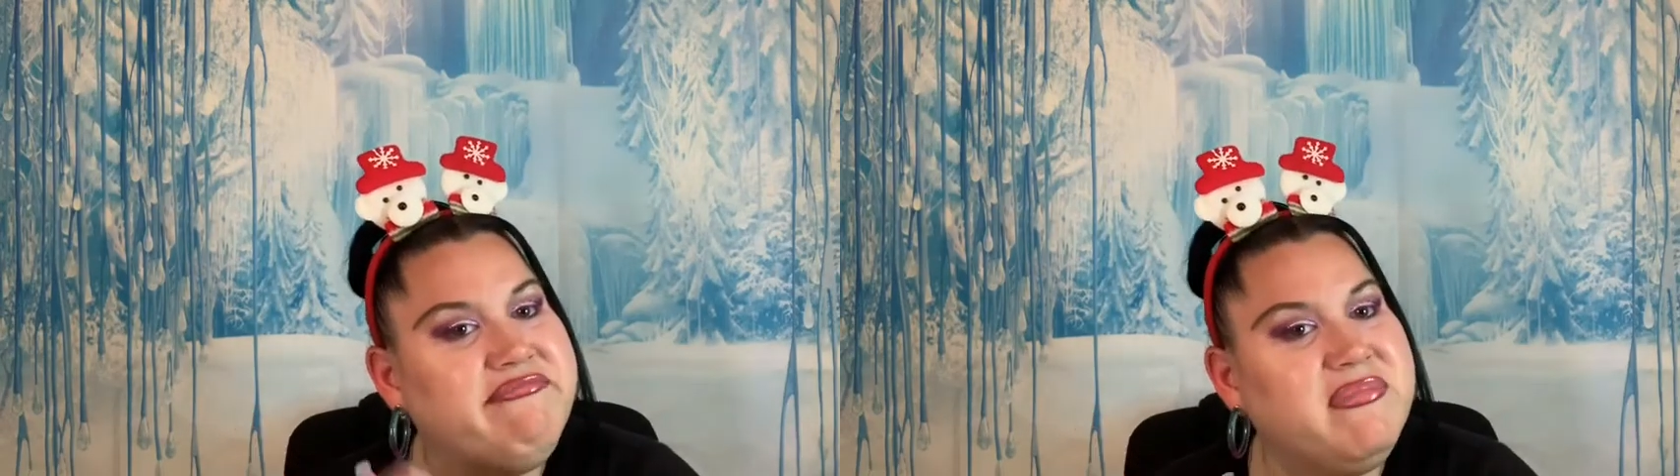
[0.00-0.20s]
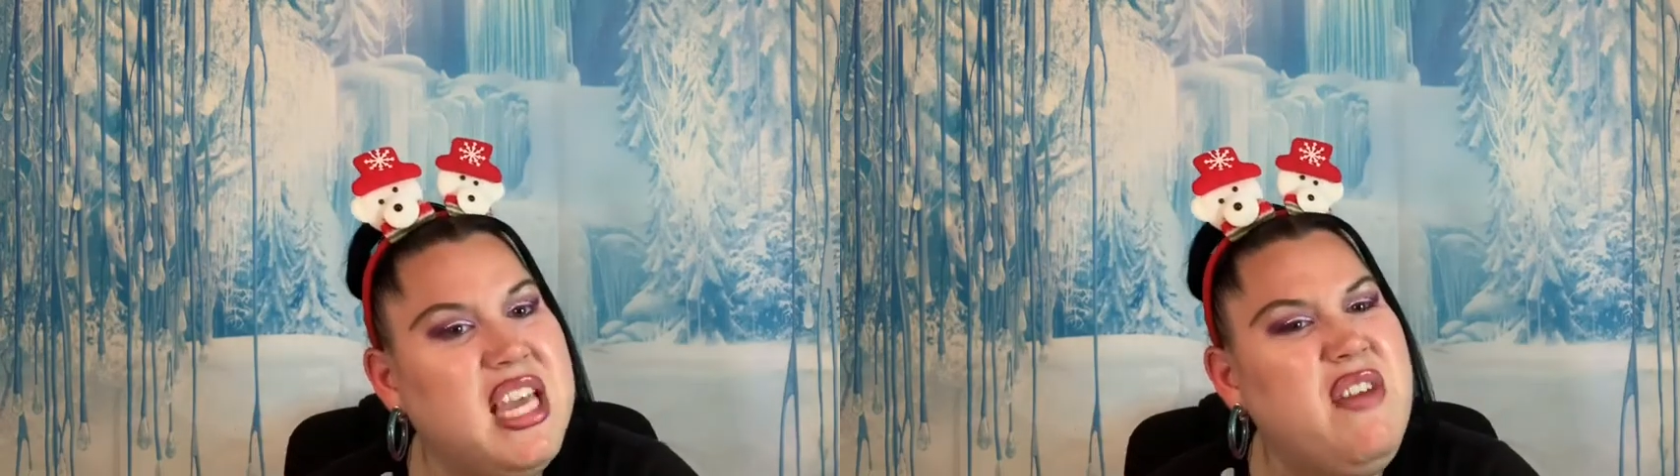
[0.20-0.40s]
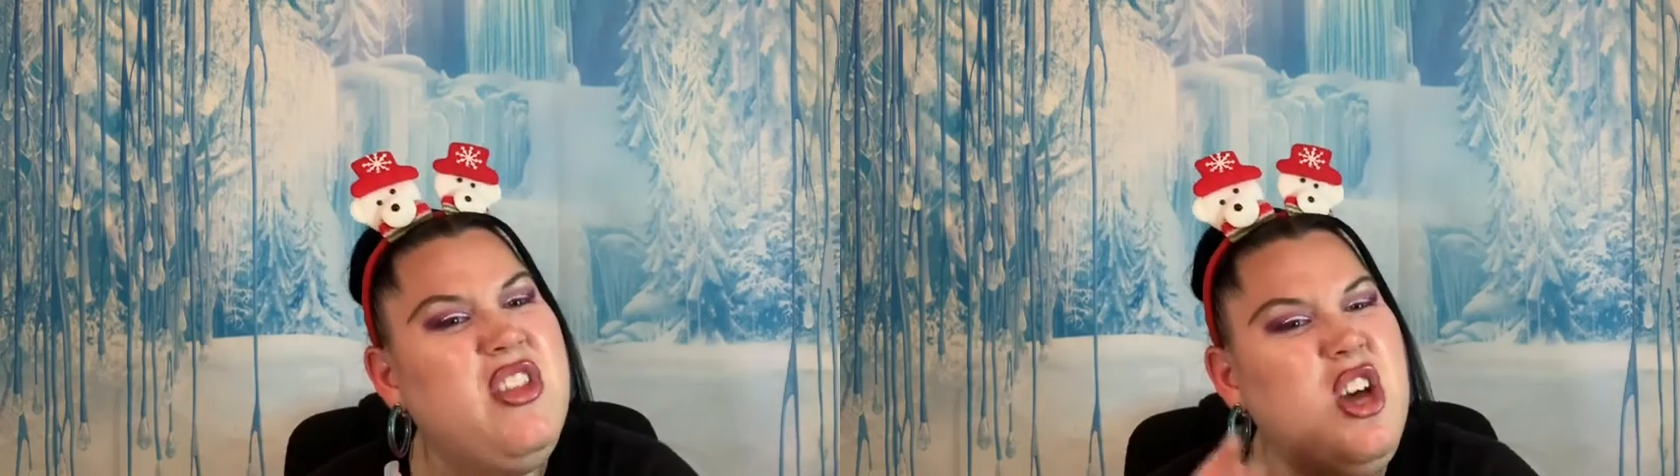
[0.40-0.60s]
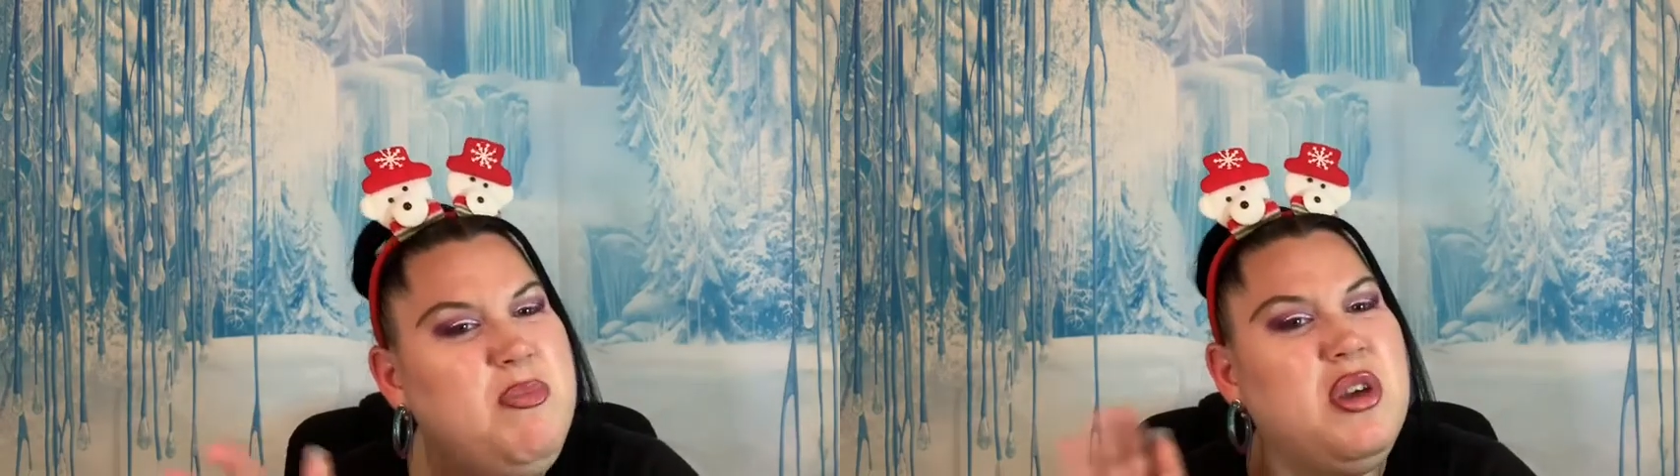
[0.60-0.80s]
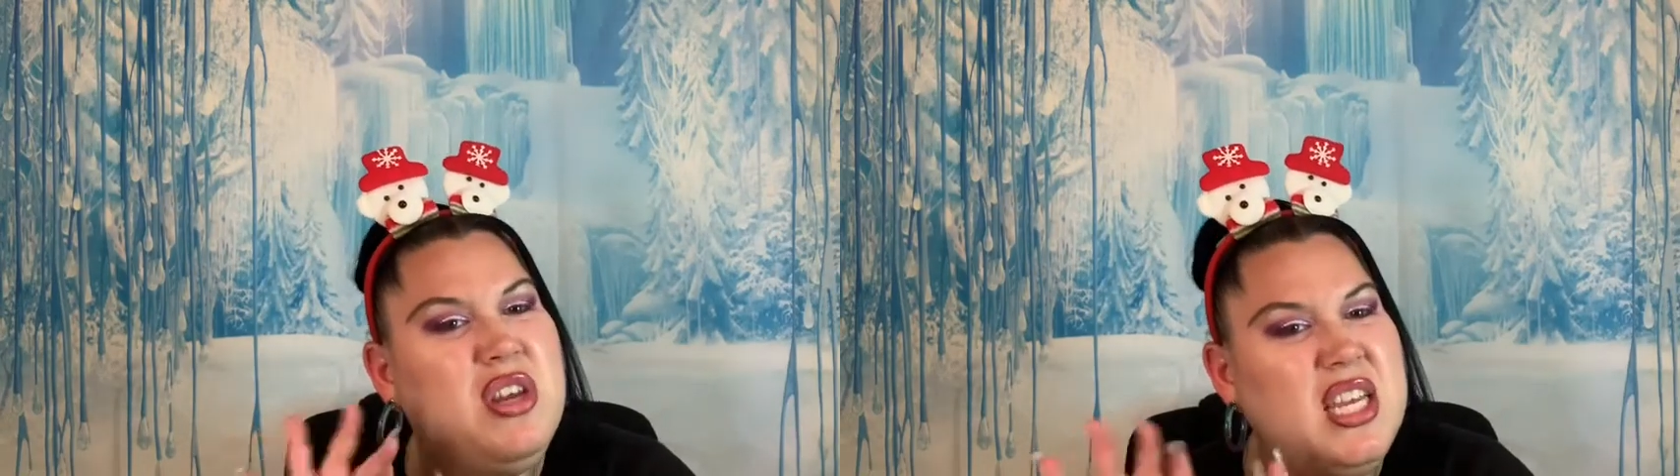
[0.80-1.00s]
Even though
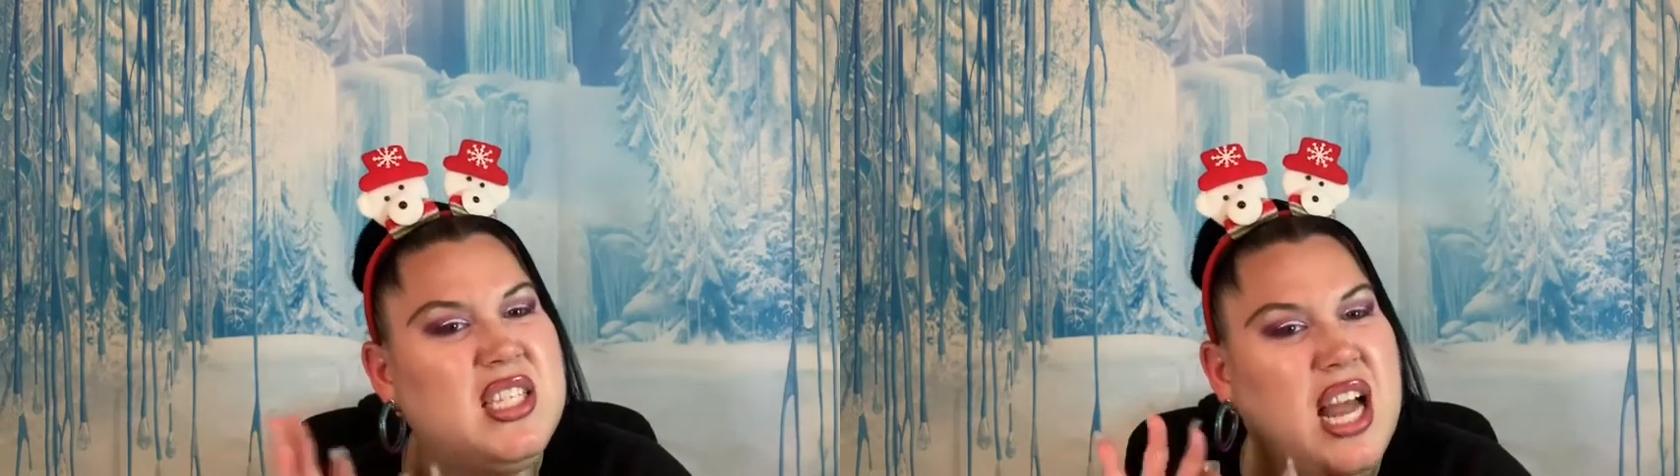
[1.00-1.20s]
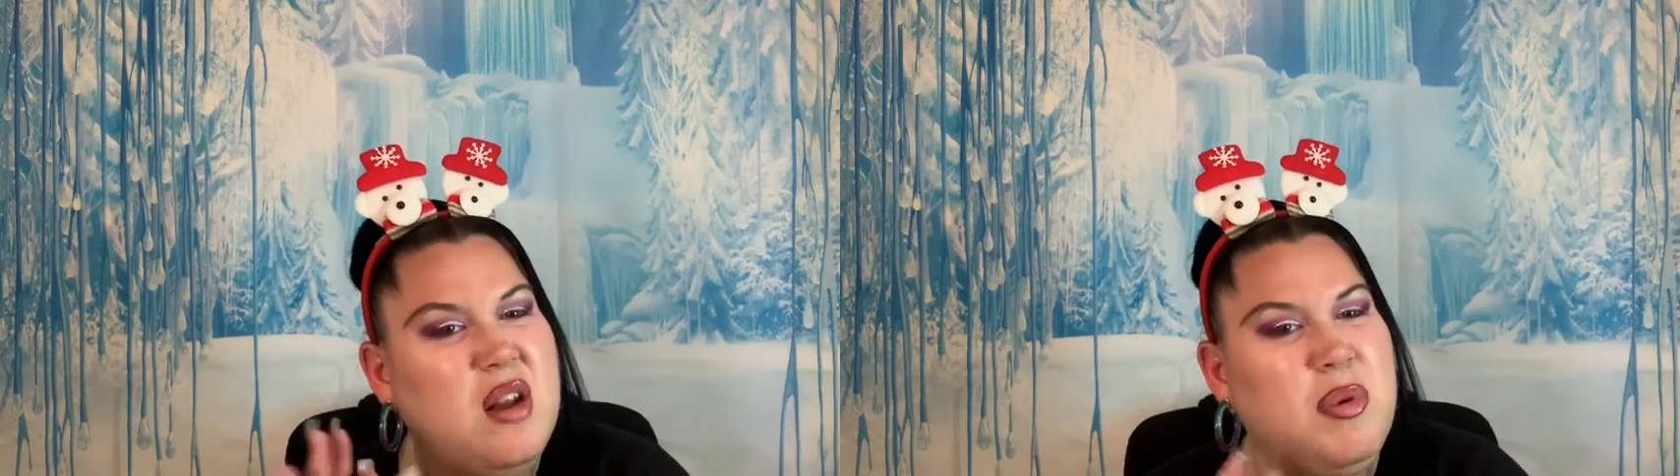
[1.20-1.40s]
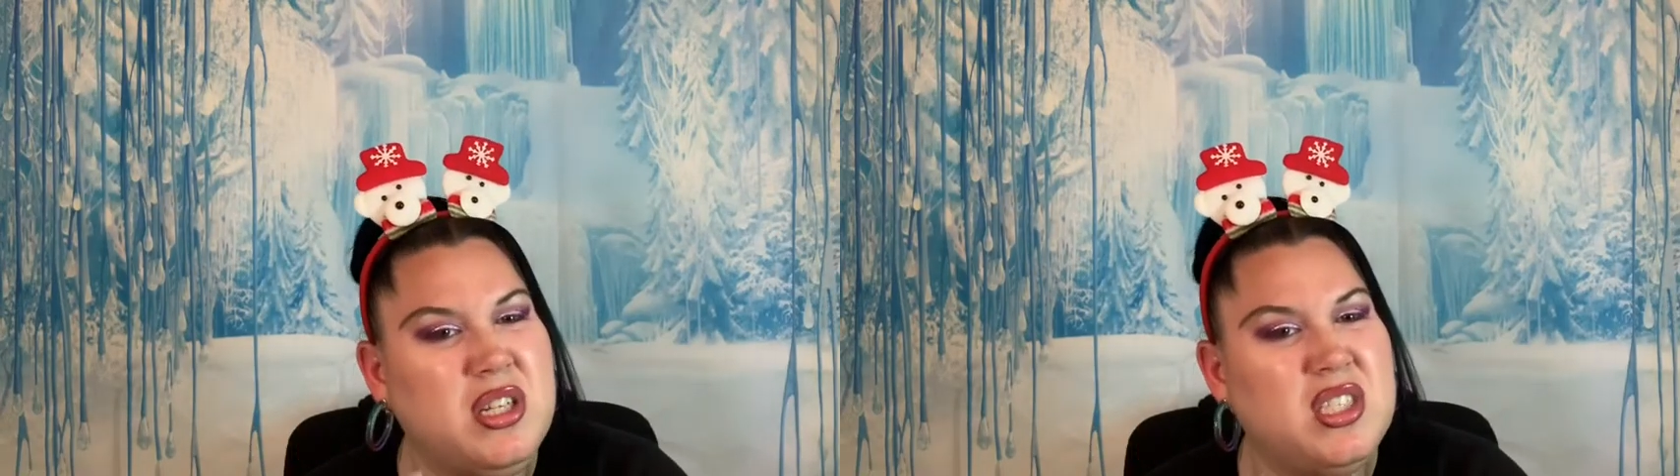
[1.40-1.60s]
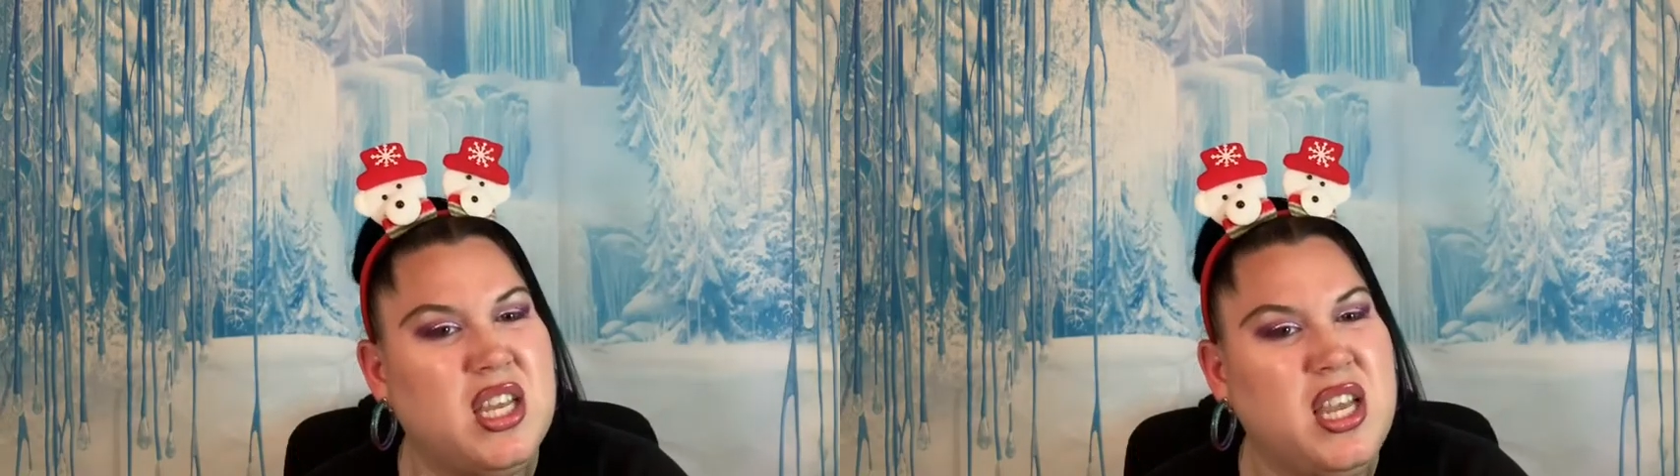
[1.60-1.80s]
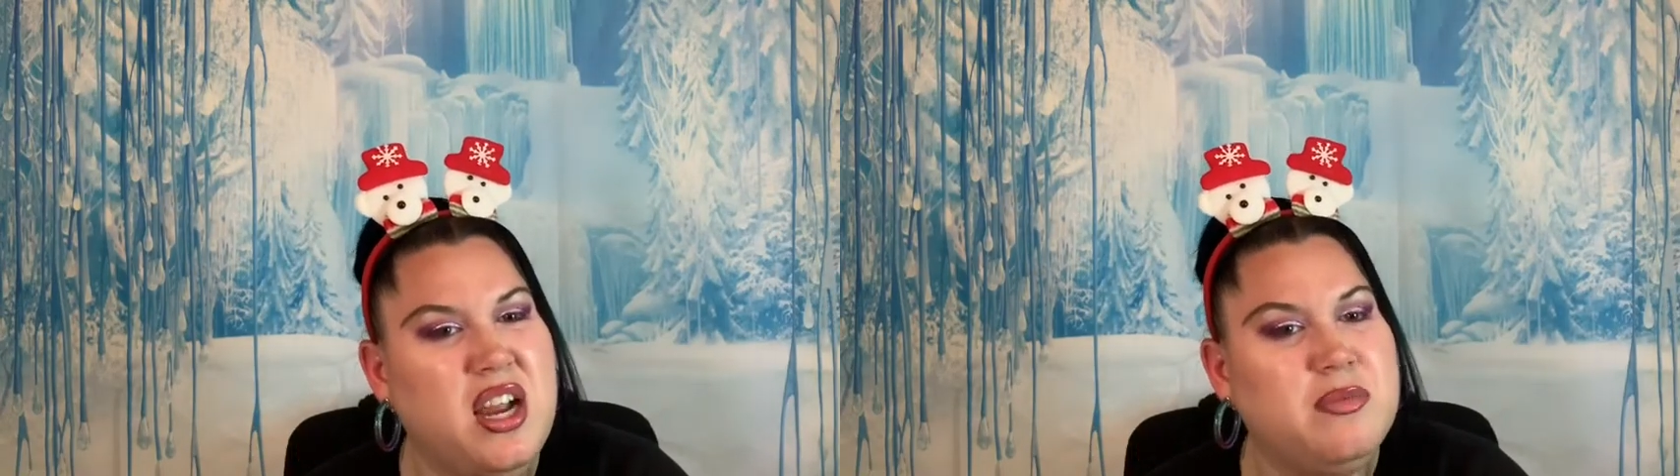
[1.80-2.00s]
beauty is kind of part skincare.